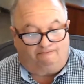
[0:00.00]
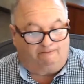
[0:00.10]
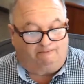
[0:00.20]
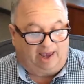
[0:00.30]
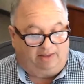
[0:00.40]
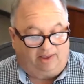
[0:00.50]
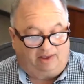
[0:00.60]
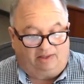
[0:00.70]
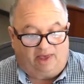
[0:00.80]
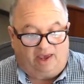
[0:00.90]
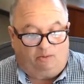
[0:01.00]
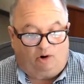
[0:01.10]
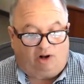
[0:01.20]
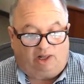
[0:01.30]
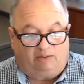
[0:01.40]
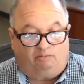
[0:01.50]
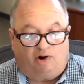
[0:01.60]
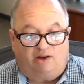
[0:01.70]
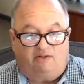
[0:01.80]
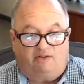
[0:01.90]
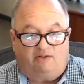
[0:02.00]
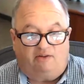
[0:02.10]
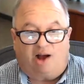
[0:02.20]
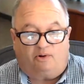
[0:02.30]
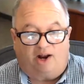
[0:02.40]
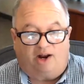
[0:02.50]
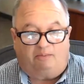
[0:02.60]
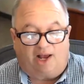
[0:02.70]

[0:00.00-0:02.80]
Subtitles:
And they were previously operated by